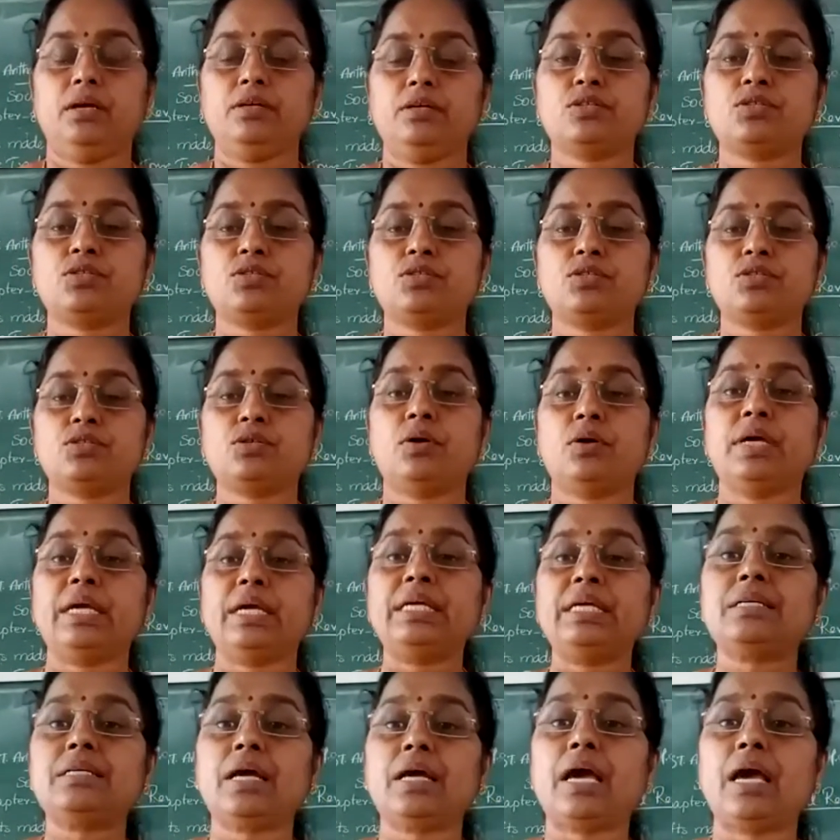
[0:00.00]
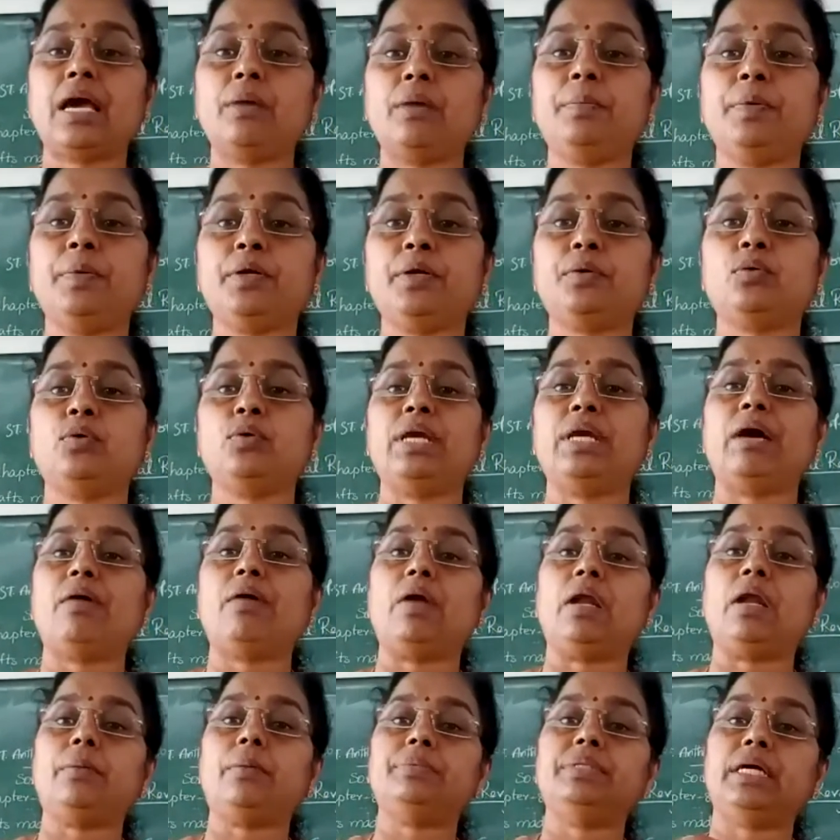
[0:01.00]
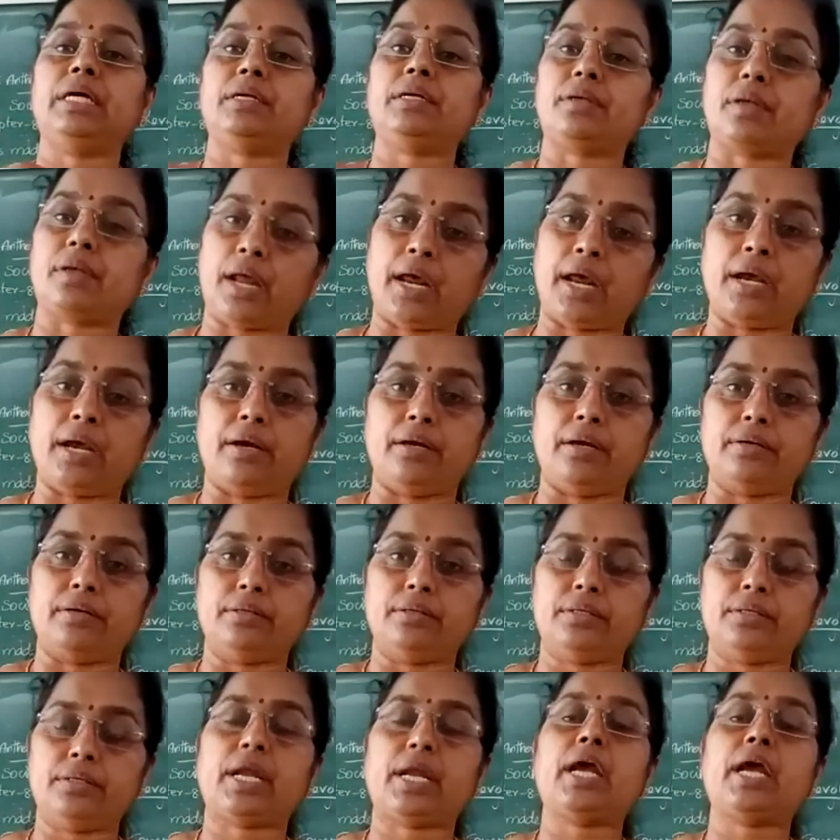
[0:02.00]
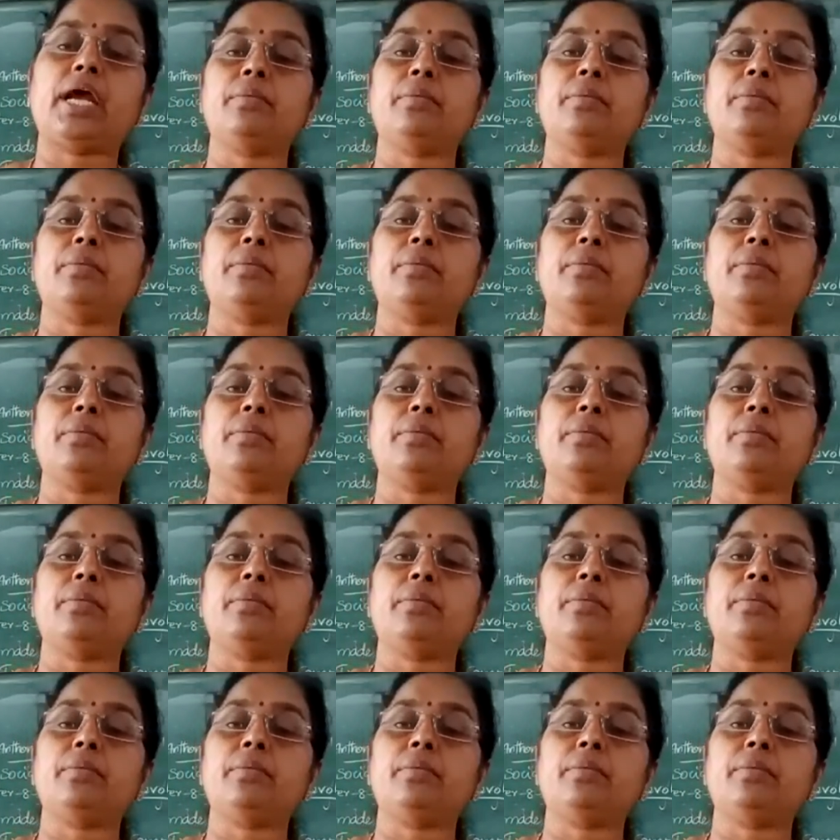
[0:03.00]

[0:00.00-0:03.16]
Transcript: So it helped to develop the trade. Trade